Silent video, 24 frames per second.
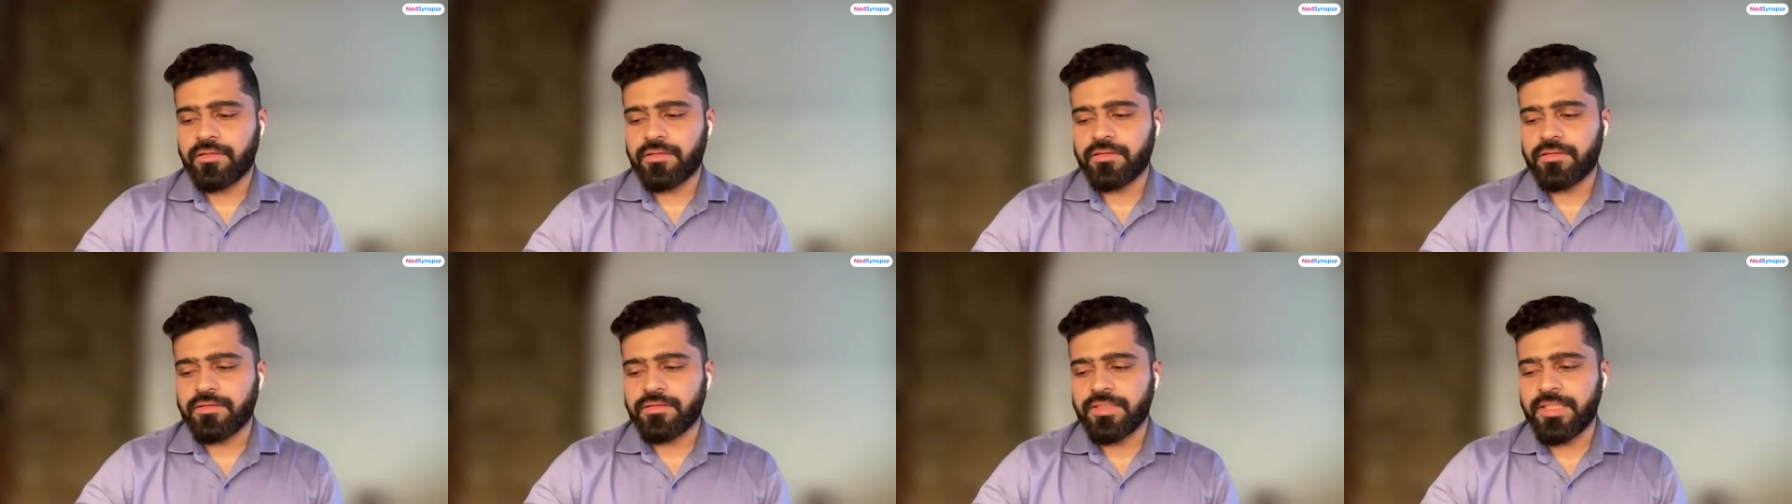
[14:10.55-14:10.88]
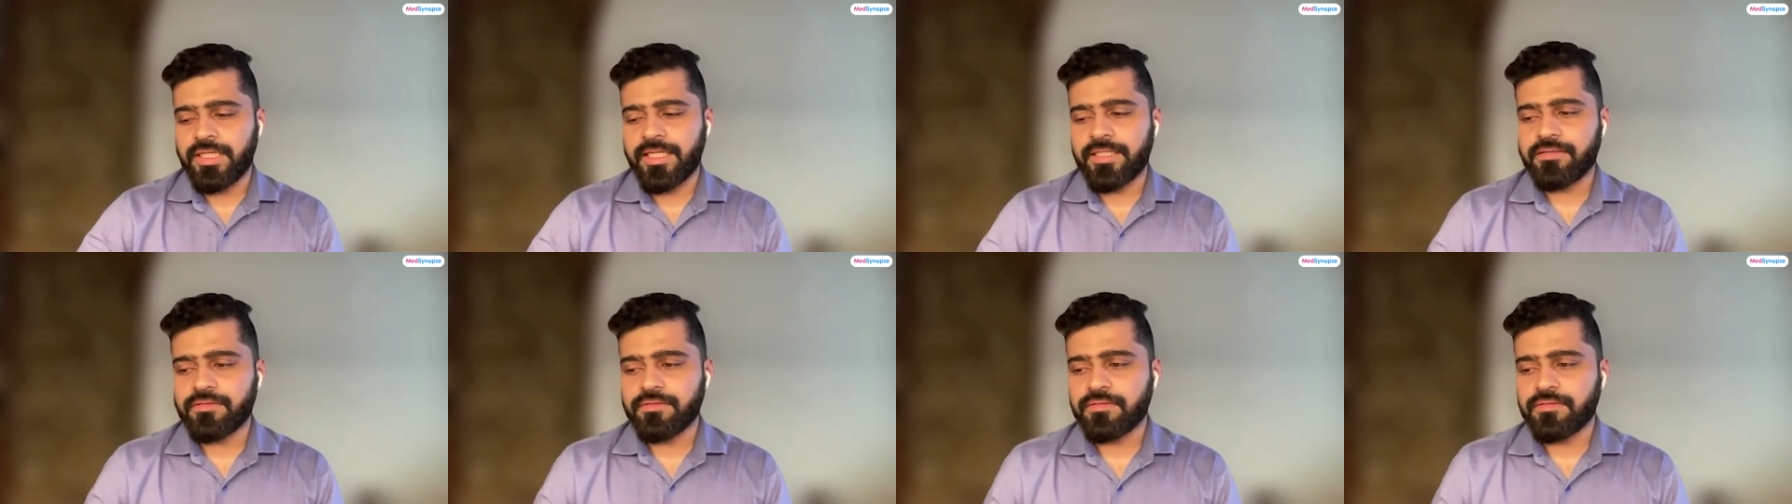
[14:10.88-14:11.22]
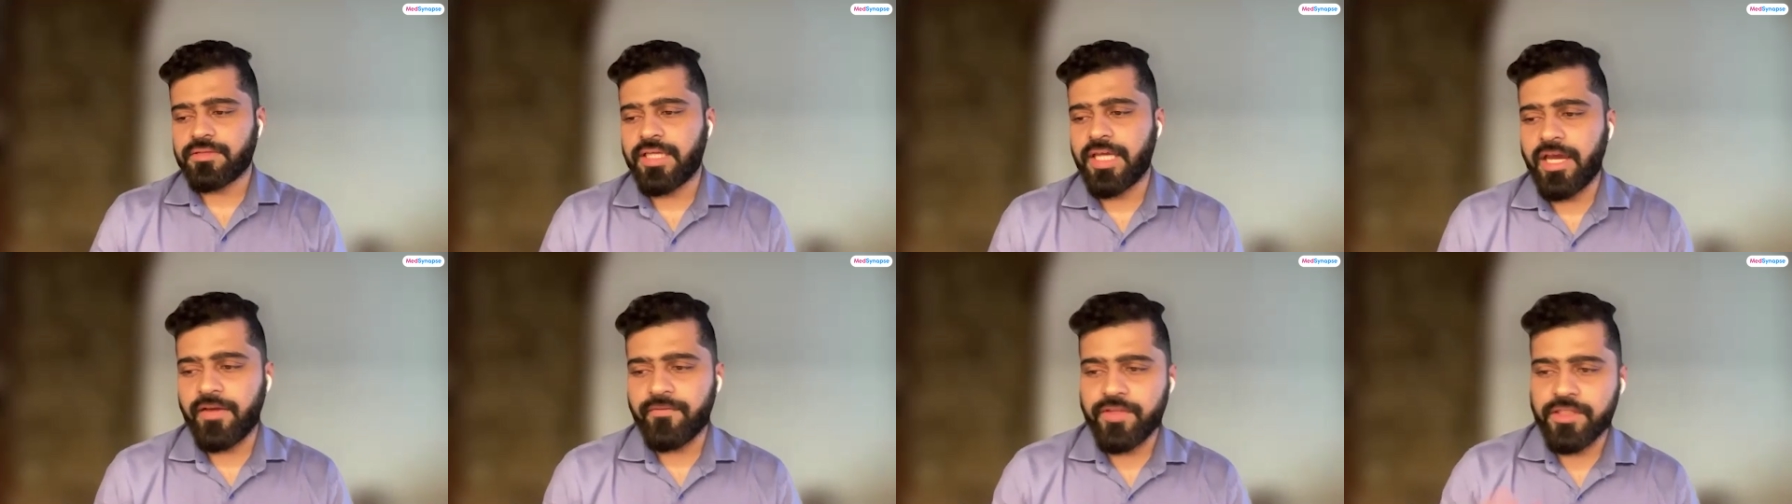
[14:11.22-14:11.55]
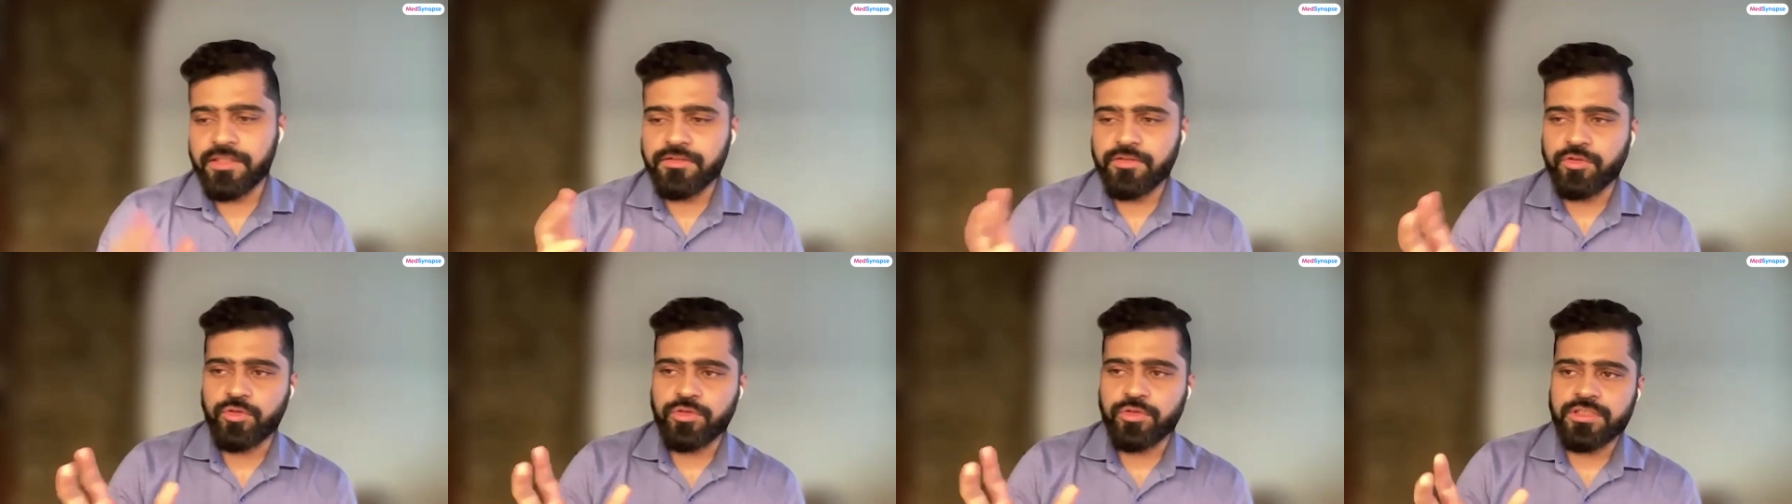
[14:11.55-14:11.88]
they have this
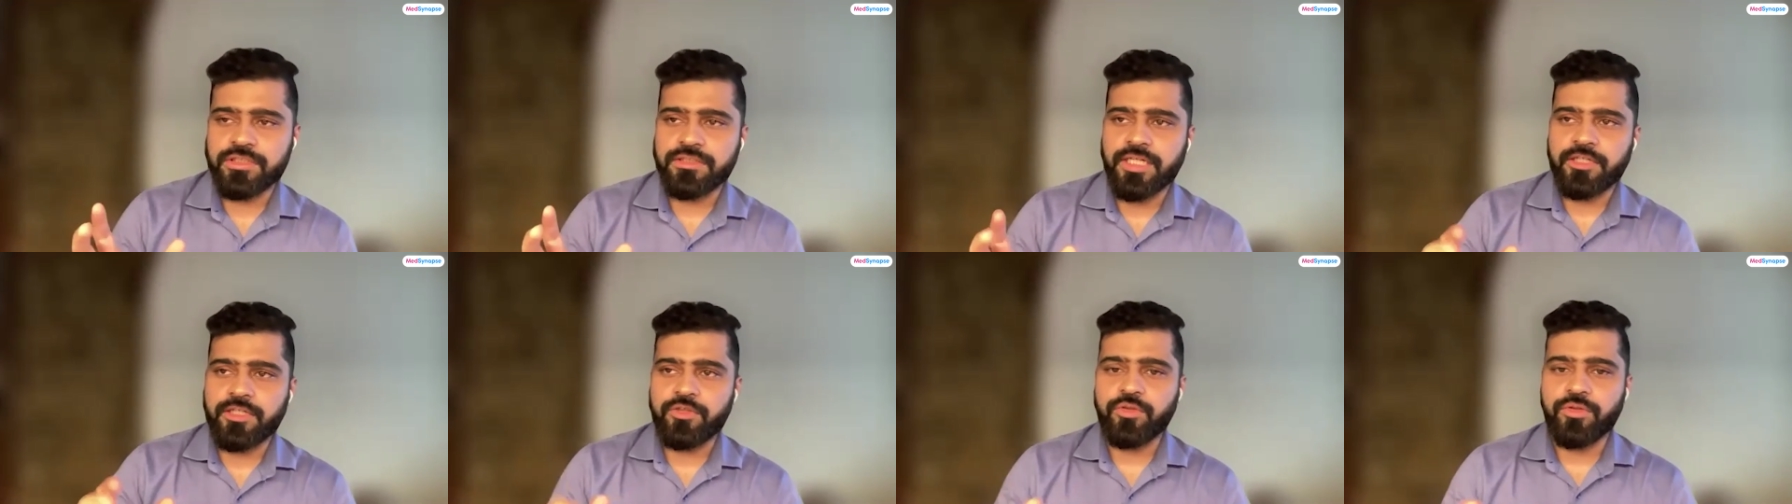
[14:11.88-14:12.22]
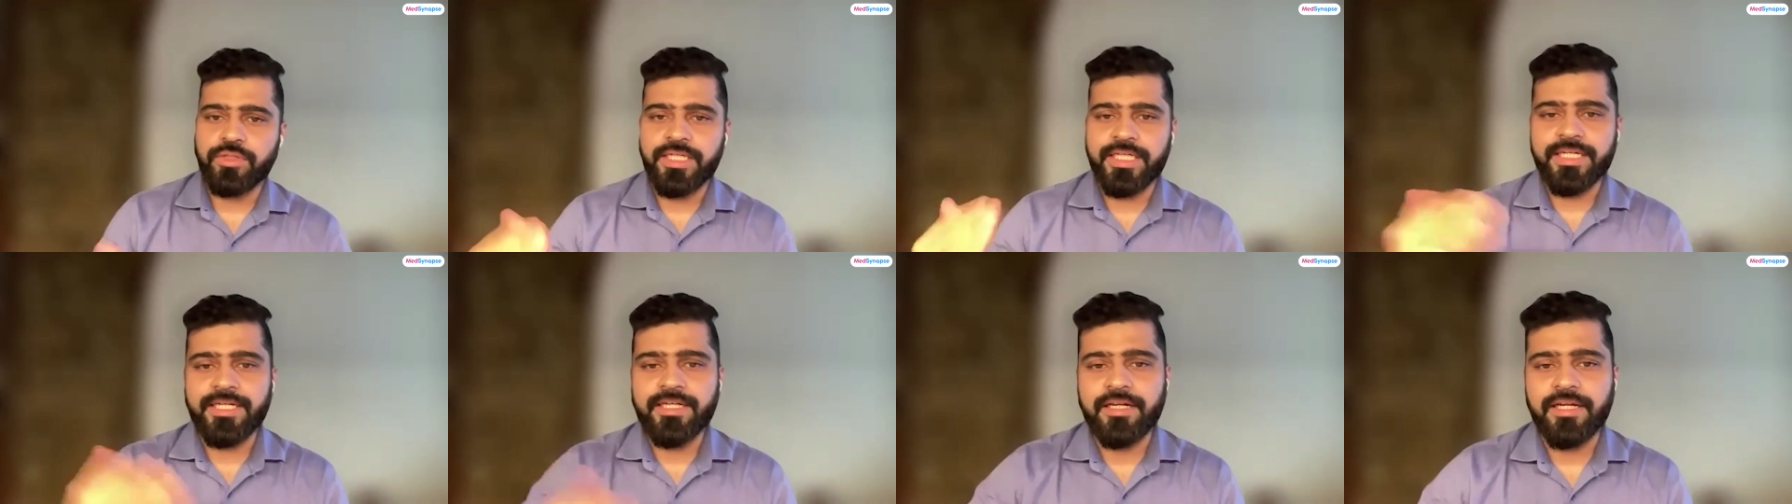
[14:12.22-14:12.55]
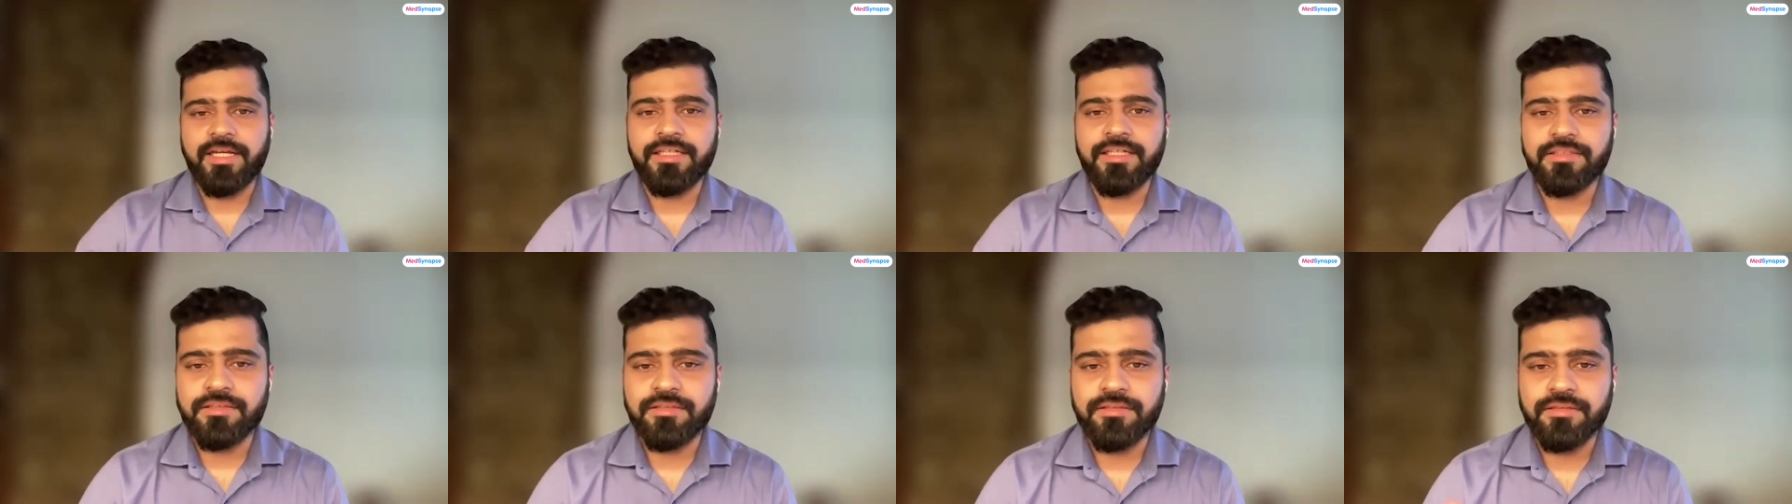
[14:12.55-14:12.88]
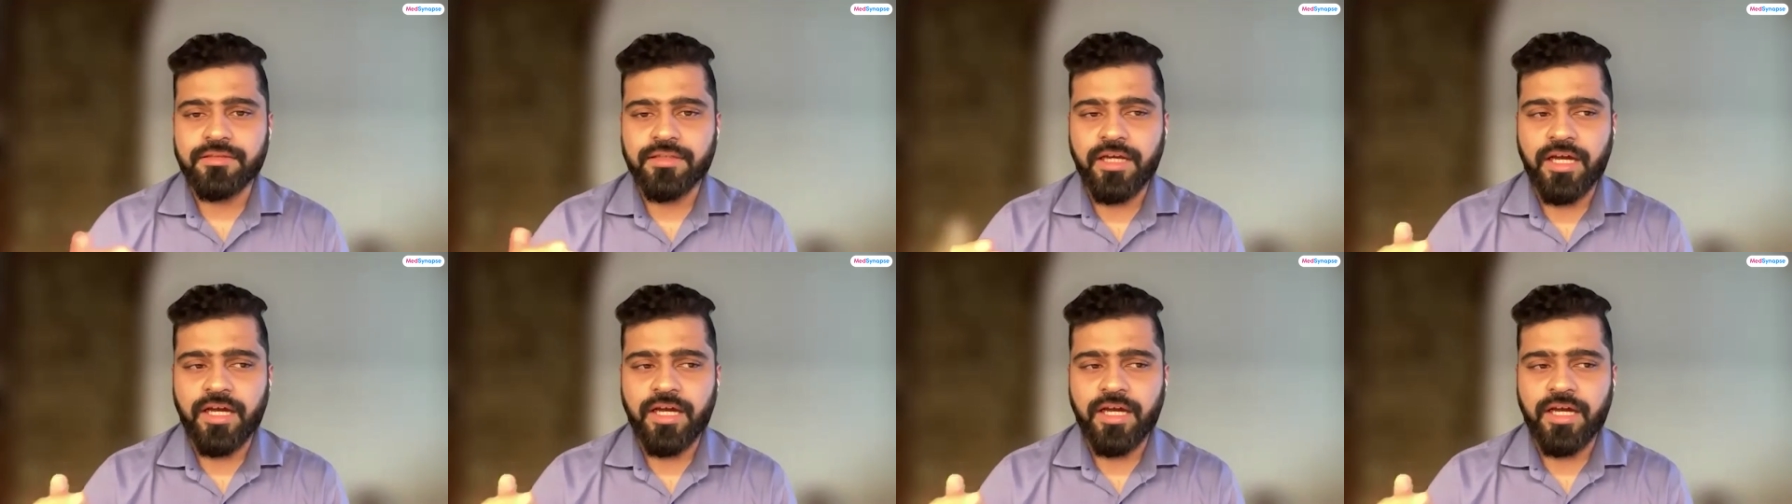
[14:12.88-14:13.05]
notion that, you know, eat less,